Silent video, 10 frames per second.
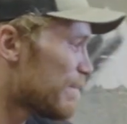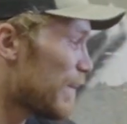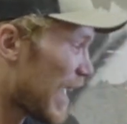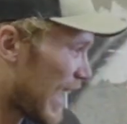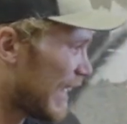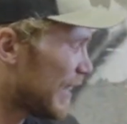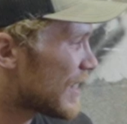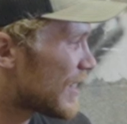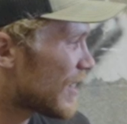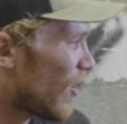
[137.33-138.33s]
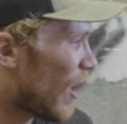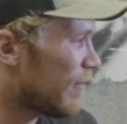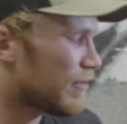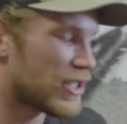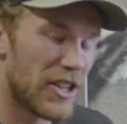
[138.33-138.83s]
but, so
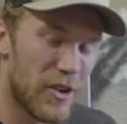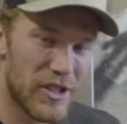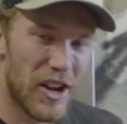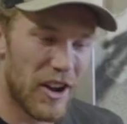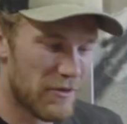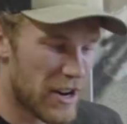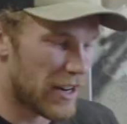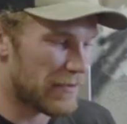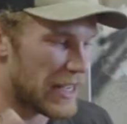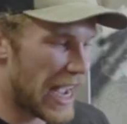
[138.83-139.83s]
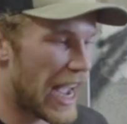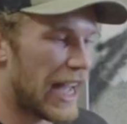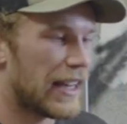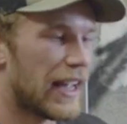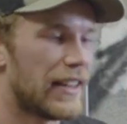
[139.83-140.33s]
I'm stoked on where I'm
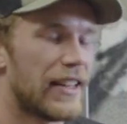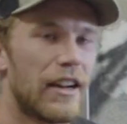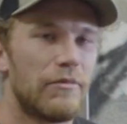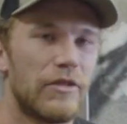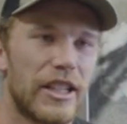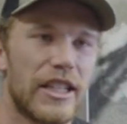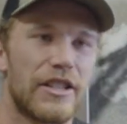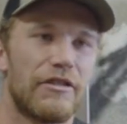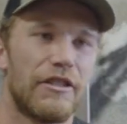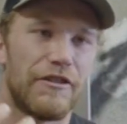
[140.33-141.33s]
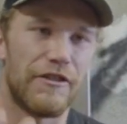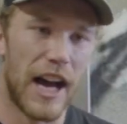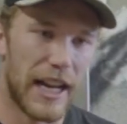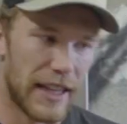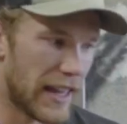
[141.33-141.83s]
at, and then I'm looking to
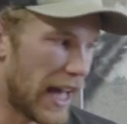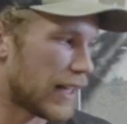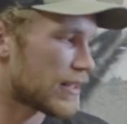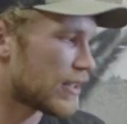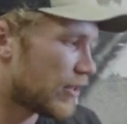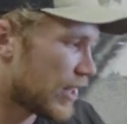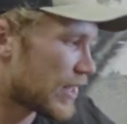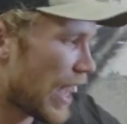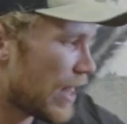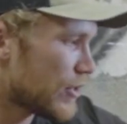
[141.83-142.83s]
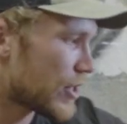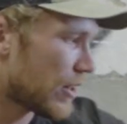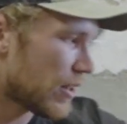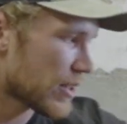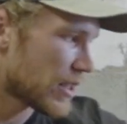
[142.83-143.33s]
refine that. So this
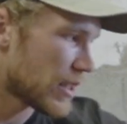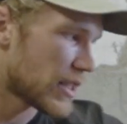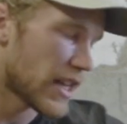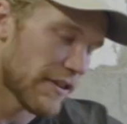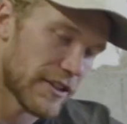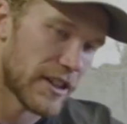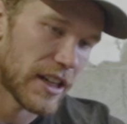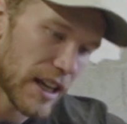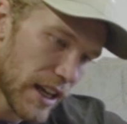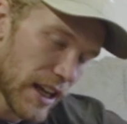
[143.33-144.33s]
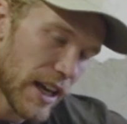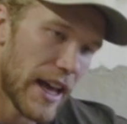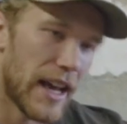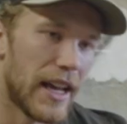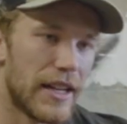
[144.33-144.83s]
engine also suffered
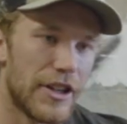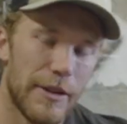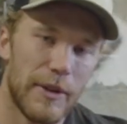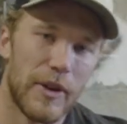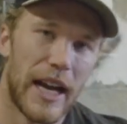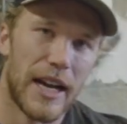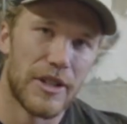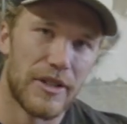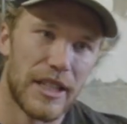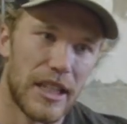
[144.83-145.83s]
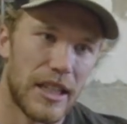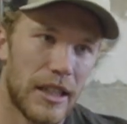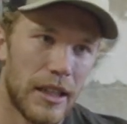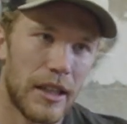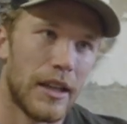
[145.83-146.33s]
a turbo
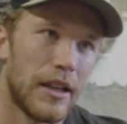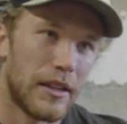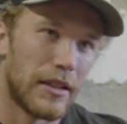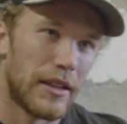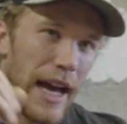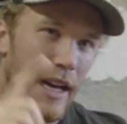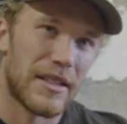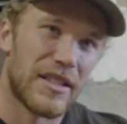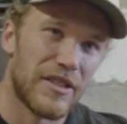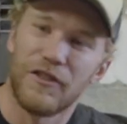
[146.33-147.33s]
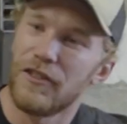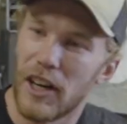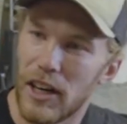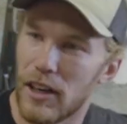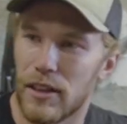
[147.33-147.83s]
casualty last
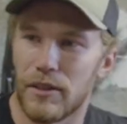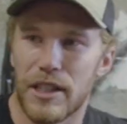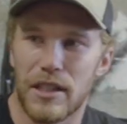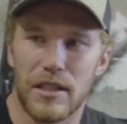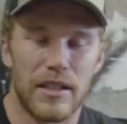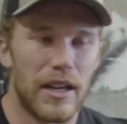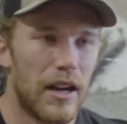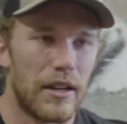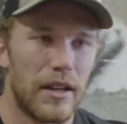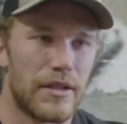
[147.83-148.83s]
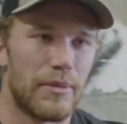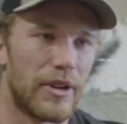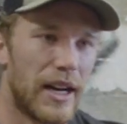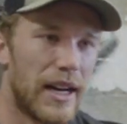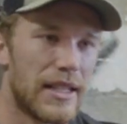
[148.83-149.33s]
fall, which is not a
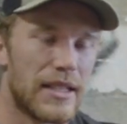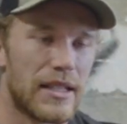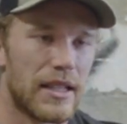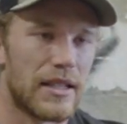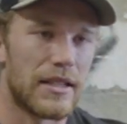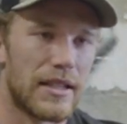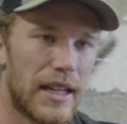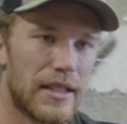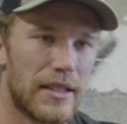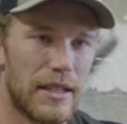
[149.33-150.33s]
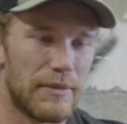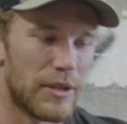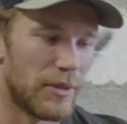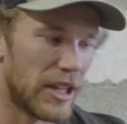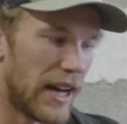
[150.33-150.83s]
surprise because that seems
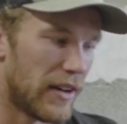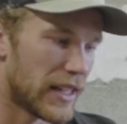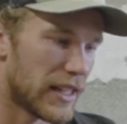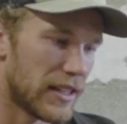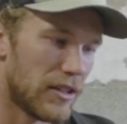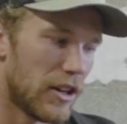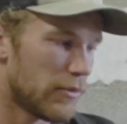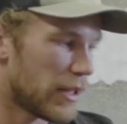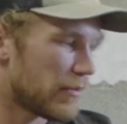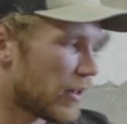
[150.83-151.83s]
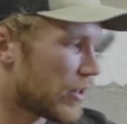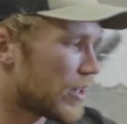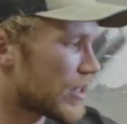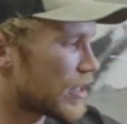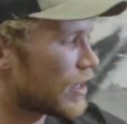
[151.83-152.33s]
to be how I kill all my
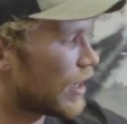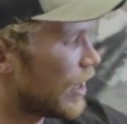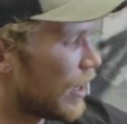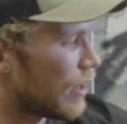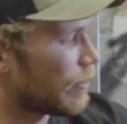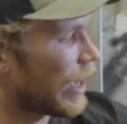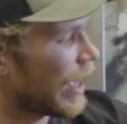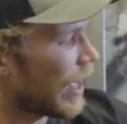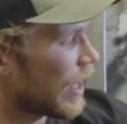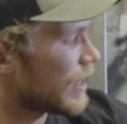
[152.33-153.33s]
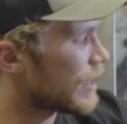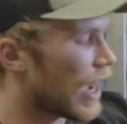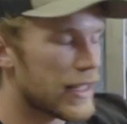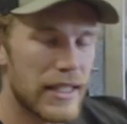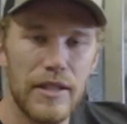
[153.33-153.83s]
motors. Um, and
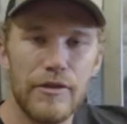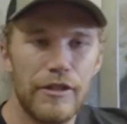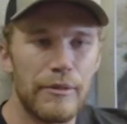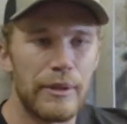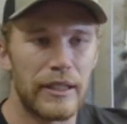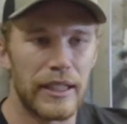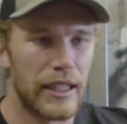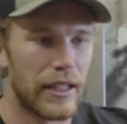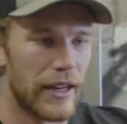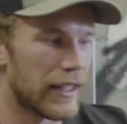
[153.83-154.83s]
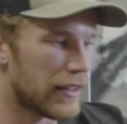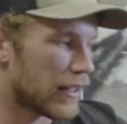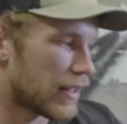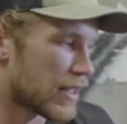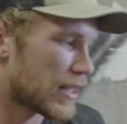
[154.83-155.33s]
I didn't rebuild it or
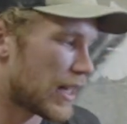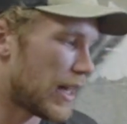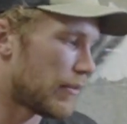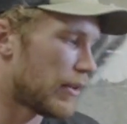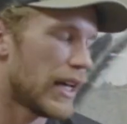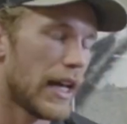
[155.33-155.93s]
anything this time.